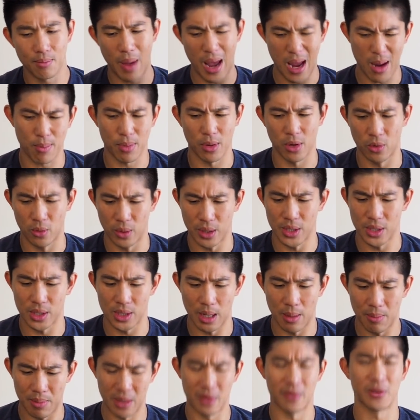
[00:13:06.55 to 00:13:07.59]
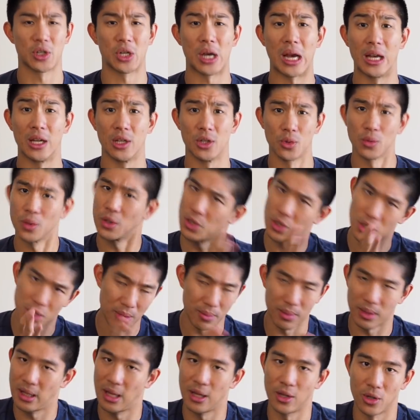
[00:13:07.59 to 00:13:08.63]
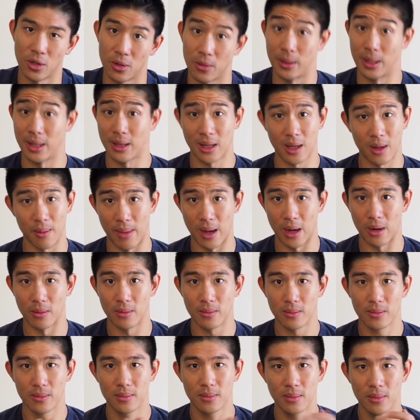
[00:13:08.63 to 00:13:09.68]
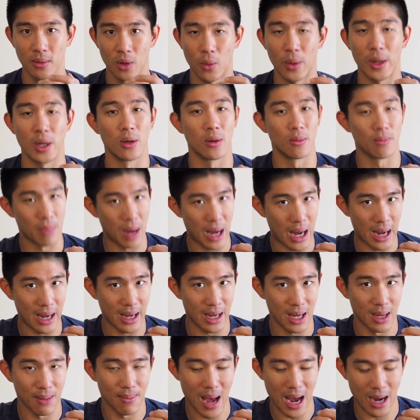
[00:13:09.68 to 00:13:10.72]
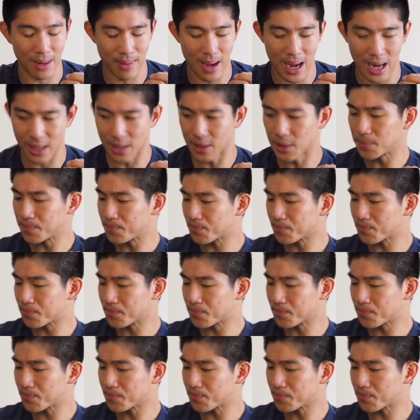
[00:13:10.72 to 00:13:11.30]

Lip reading: Paper was a bit of a challenge, which is something that you don't really think about when you buy a backpack.